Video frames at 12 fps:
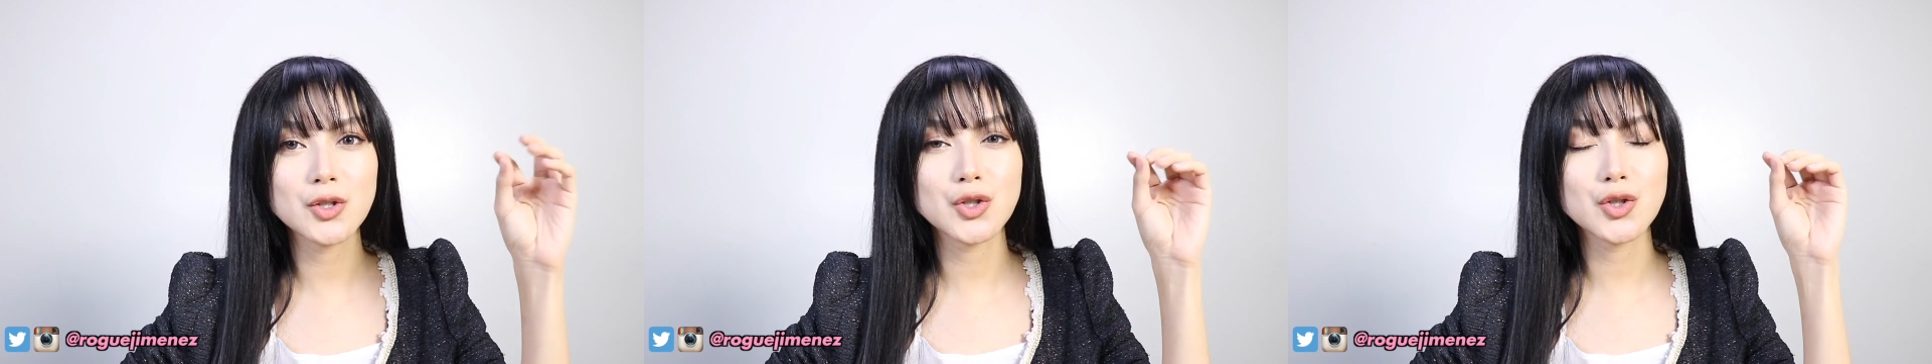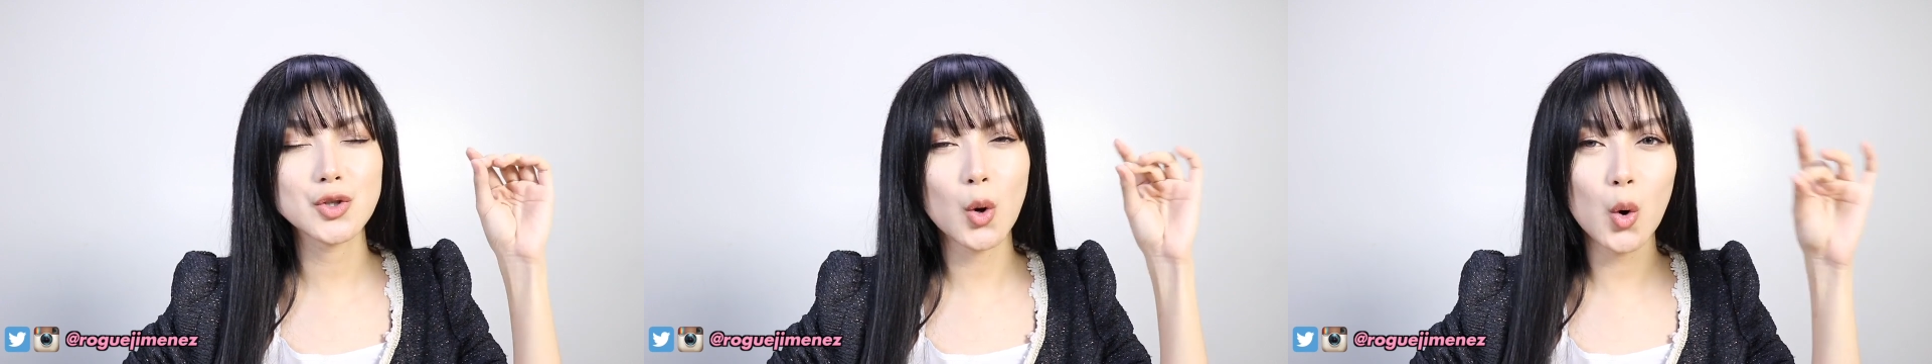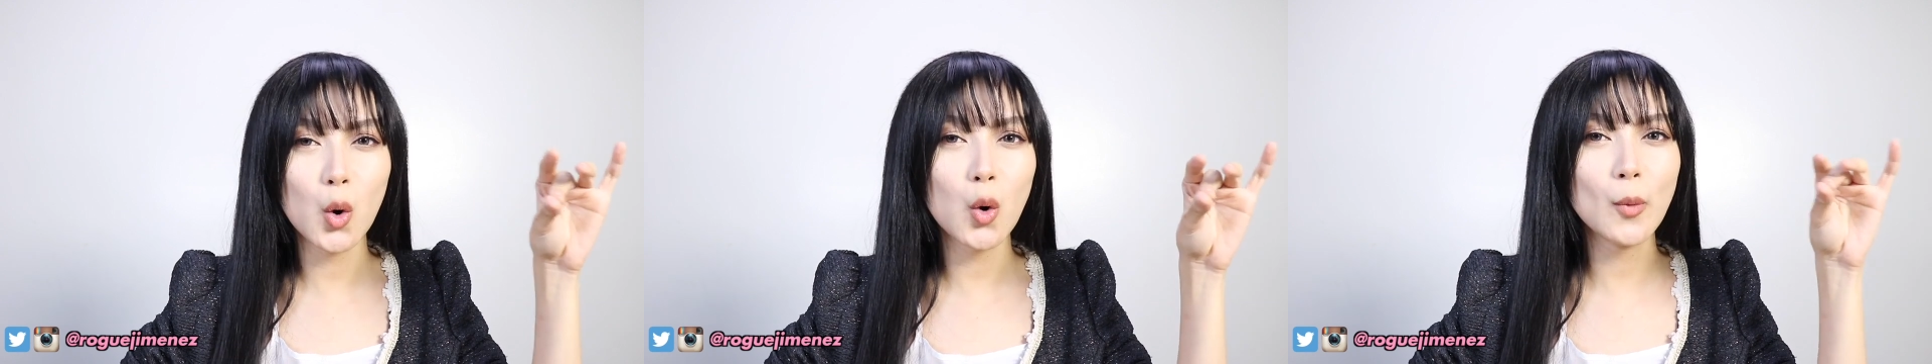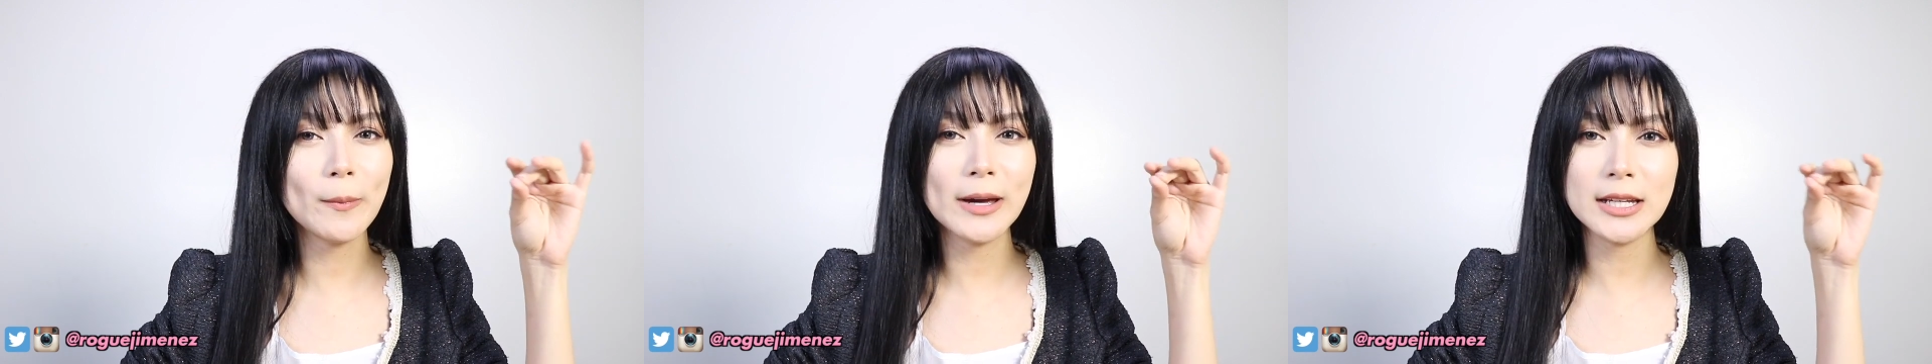
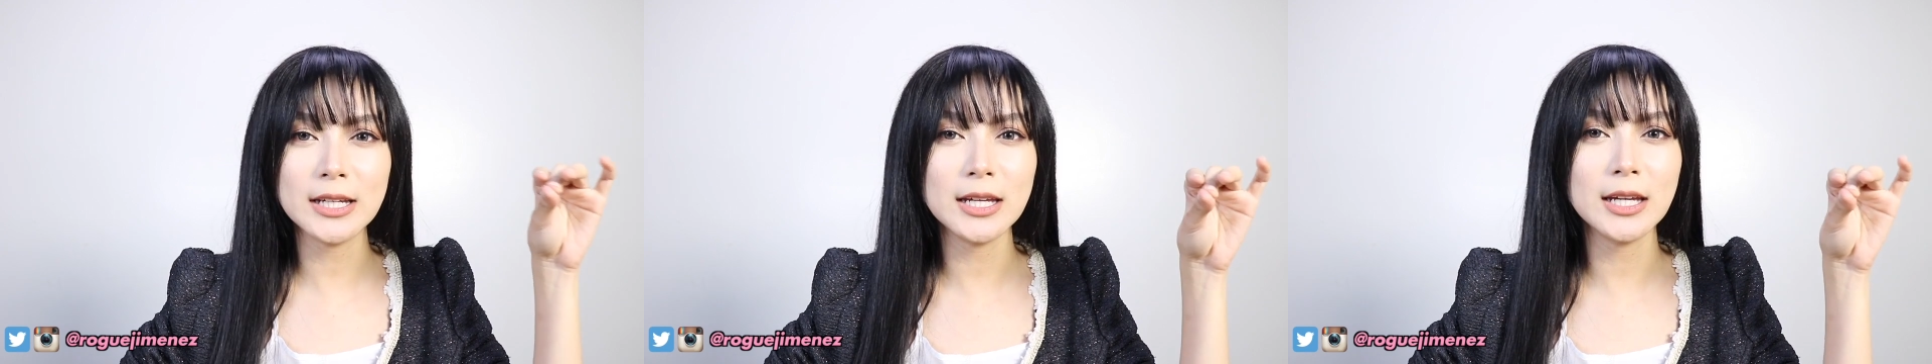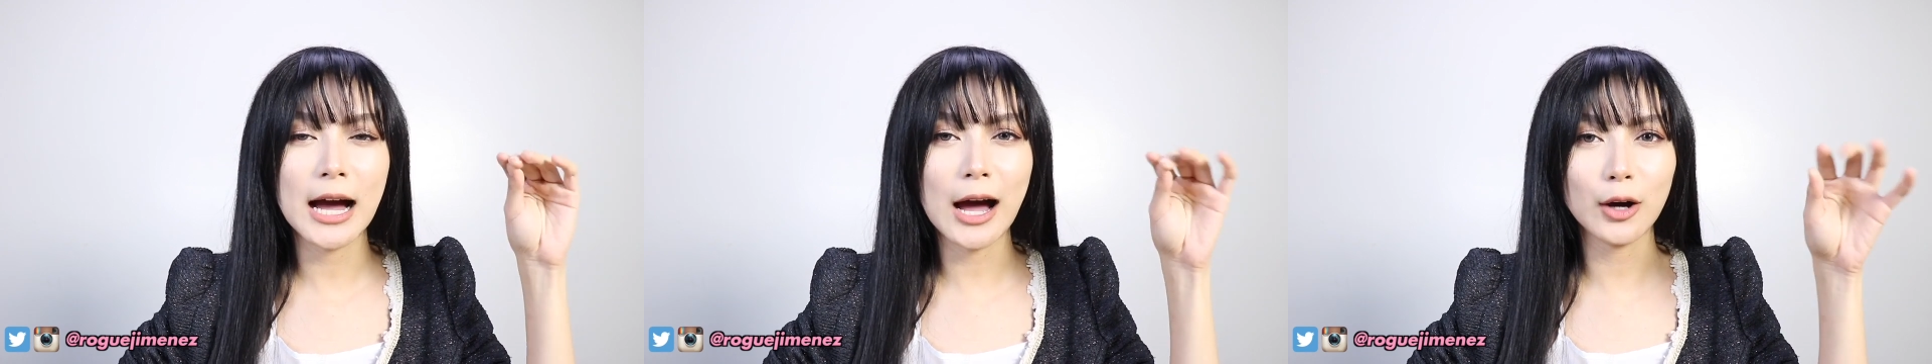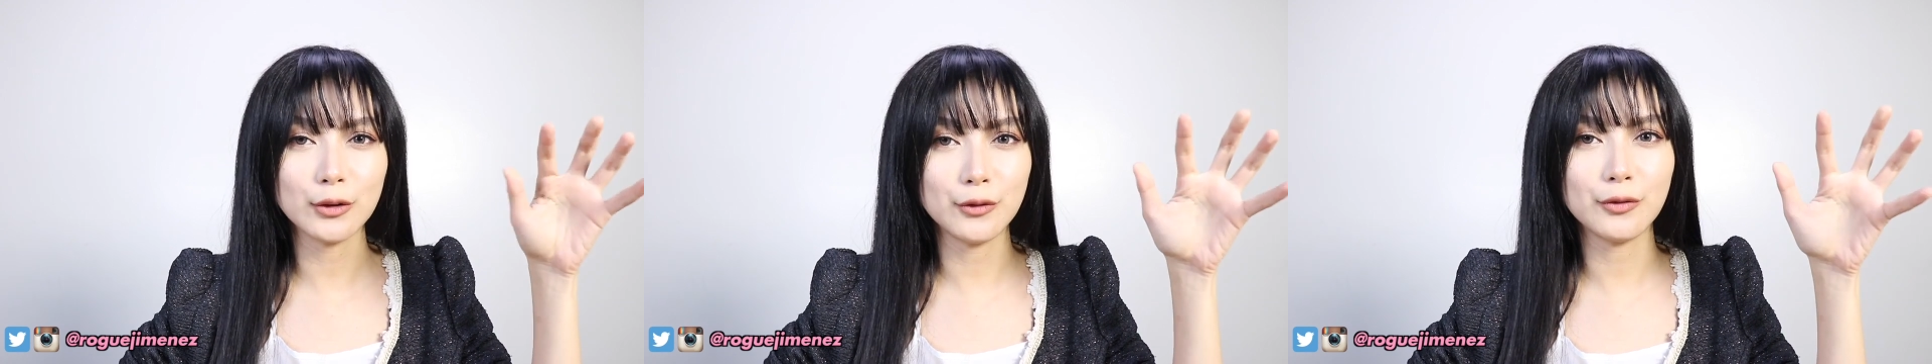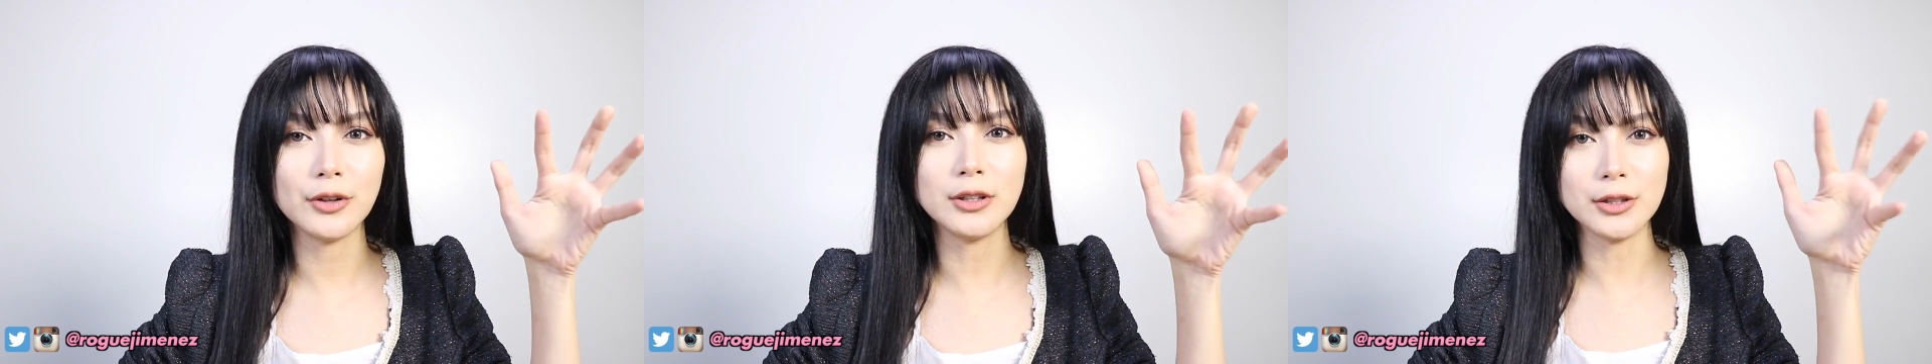so many
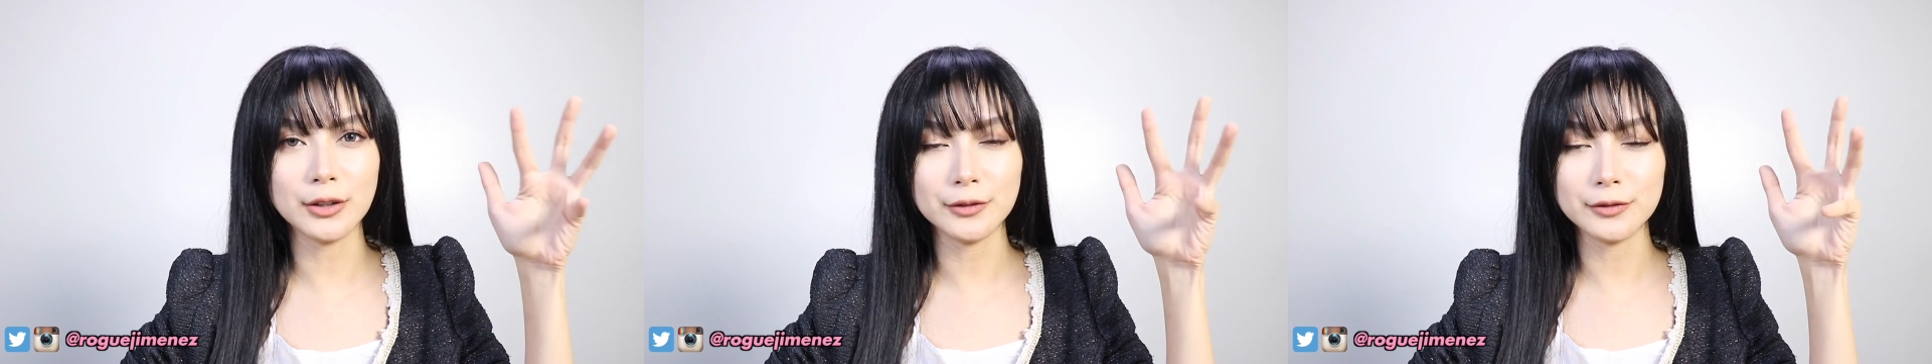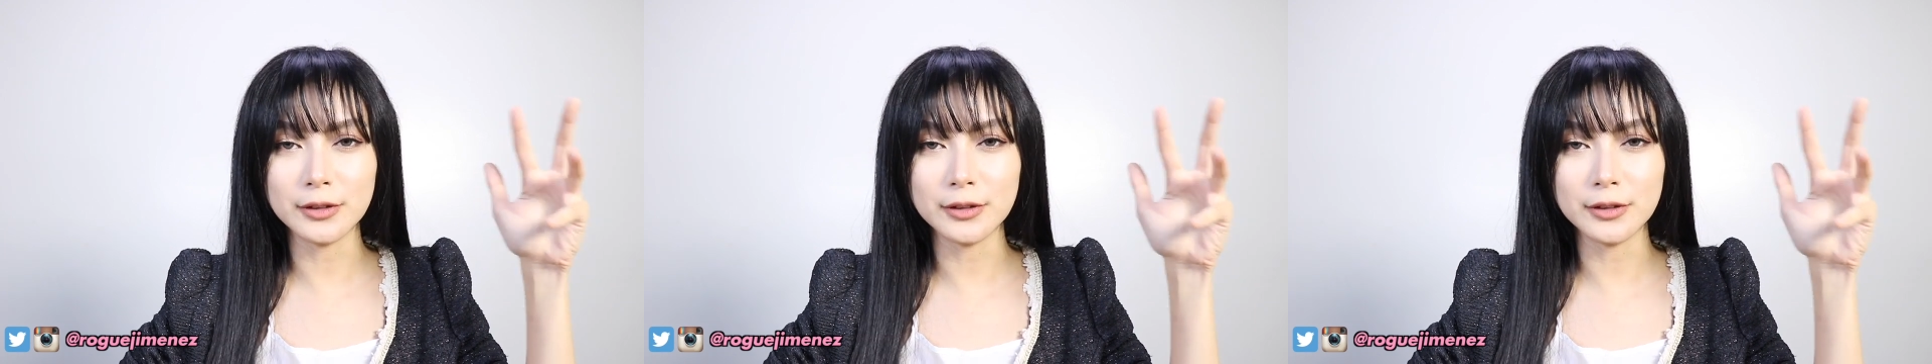outfits of